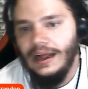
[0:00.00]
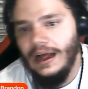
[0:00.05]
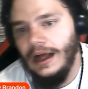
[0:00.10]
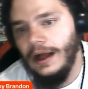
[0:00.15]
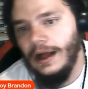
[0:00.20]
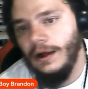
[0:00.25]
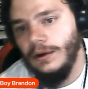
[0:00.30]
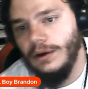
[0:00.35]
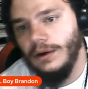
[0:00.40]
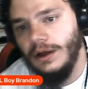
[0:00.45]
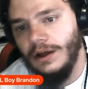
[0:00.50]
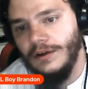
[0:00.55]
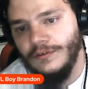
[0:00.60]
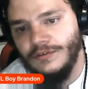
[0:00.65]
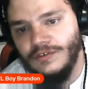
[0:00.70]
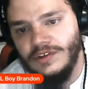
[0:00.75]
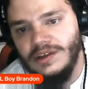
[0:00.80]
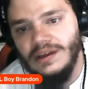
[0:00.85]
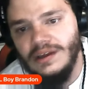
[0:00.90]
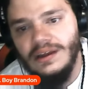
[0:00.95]

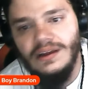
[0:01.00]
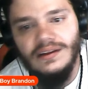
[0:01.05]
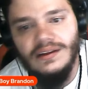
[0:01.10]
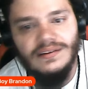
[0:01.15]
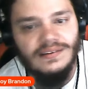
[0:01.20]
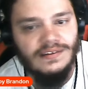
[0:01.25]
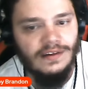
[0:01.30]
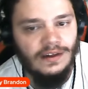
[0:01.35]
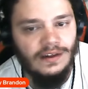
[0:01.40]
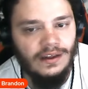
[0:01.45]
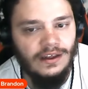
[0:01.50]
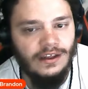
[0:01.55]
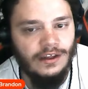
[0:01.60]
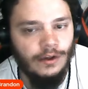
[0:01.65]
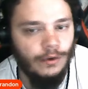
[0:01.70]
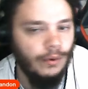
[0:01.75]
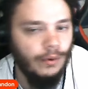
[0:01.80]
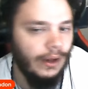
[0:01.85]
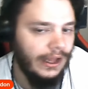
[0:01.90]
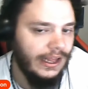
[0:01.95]
of
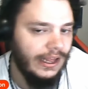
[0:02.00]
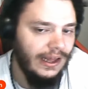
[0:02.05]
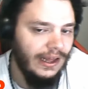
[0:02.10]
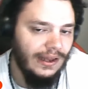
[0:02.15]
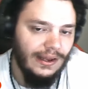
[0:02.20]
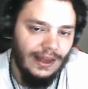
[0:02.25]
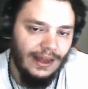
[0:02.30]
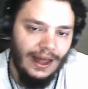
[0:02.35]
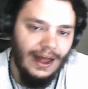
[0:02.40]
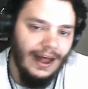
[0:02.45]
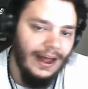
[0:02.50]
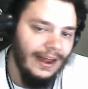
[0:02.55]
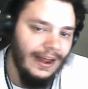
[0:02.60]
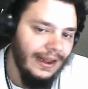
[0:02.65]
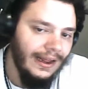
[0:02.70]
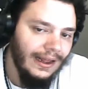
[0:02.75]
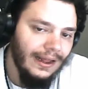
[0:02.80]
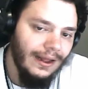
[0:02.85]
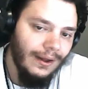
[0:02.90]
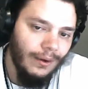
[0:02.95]
TCU. I can't
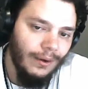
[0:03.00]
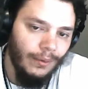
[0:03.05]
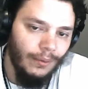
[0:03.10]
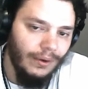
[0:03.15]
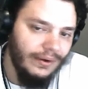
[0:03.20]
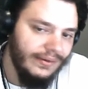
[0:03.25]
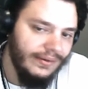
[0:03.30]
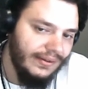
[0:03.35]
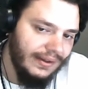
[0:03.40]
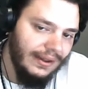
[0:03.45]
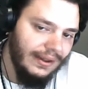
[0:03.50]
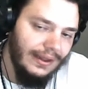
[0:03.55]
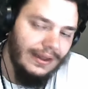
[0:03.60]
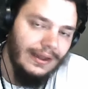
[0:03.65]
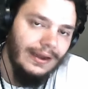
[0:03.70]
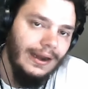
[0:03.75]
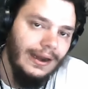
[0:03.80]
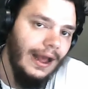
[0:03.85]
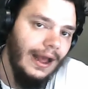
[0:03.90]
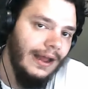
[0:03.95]
lie. Once
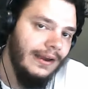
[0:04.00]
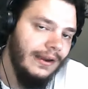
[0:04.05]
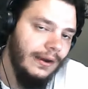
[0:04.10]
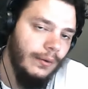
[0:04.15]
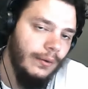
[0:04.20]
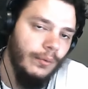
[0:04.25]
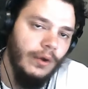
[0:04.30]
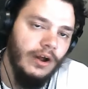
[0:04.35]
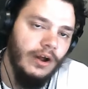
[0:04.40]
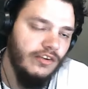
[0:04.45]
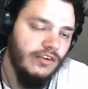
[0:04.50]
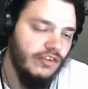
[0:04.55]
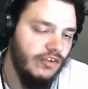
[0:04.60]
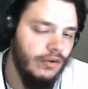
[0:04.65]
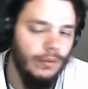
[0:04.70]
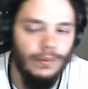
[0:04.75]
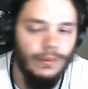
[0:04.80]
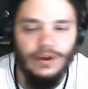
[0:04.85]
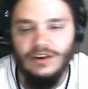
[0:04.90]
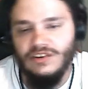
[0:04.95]
again, I didn't watch
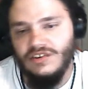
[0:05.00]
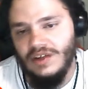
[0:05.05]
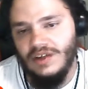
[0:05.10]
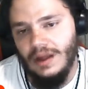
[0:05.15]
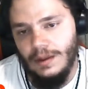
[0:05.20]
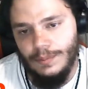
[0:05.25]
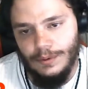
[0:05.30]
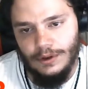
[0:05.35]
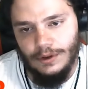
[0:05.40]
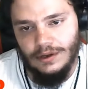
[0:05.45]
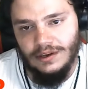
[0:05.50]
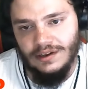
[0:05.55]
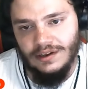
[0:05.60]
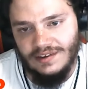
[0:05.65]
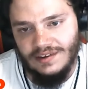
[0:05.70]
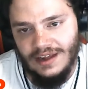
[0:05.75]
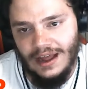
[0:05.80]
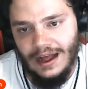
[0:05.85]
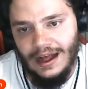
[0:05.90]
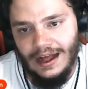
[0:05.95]
too much tape on
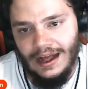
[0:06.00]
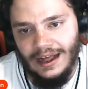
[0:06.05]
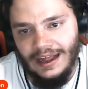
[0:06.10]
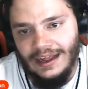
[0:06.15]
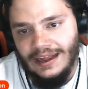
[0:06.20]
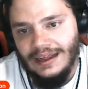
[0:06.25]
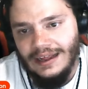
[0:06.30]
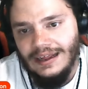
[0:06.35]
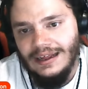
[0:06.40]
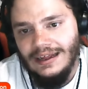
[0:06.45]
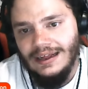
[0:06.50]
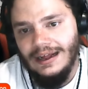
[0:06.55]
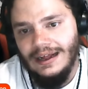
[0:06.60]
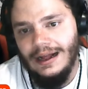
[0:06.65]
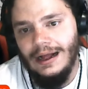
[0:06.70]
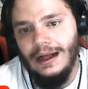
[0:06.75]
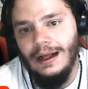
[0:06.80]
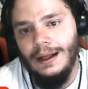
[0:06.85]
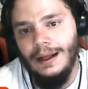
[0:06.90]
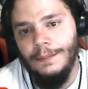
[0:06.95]
this guy.
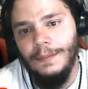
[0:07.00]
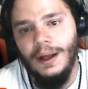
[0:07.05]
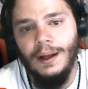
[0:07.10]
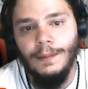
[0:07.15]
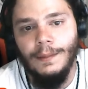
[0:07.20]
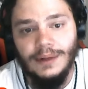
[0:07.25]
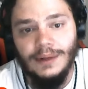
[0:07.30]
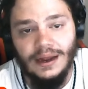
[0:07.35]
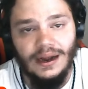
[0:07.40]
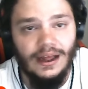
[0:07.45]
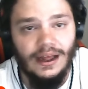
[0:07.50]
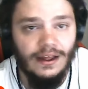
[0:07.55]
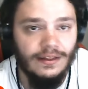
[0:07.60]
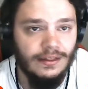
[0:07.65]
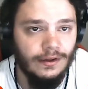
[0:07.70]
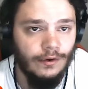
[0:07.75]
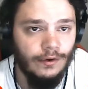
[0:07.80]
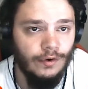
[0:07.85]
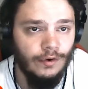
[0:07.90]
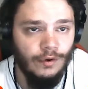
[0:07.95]
I'm going to have
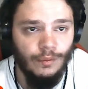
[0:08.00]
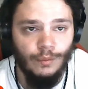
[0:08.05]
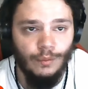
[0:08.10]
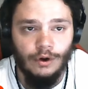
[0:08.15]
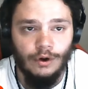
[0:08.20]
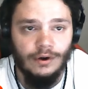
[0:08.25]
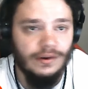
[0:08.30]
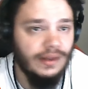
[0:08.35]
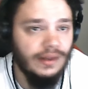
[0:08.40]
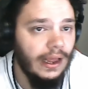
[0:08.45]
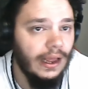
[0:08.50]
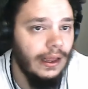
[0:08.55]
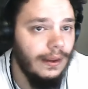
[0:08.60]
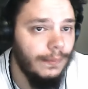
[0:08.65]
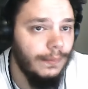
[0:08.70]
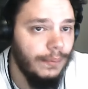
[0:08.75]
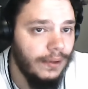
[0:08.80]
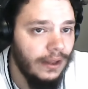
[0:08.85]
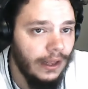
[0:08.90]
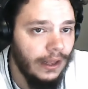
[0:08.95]
to go do more tape,